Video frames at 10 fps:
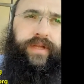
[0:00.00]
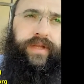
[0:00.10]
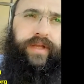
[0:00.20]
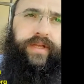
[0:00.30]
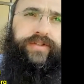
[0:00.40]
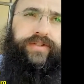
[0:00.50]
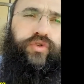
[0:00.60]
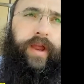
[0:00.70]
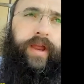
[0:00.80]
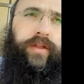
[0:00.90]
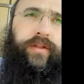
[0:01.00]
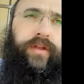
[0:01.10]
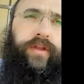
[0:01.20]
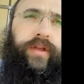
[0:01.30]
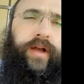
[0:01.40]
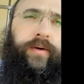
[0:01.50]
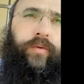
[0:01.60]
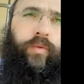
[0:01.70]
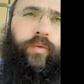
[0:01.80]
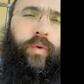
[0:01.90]
is
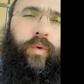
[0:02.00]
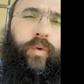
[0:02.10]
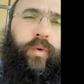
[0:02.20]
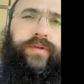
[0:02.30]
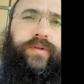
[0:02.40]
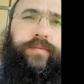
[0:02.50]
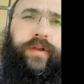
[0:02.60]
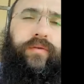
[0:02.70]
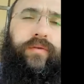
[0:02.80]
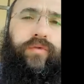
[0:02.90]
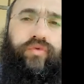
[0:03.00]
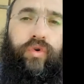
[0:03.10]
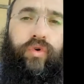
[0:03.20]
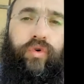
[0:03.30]
wants to do something wrong.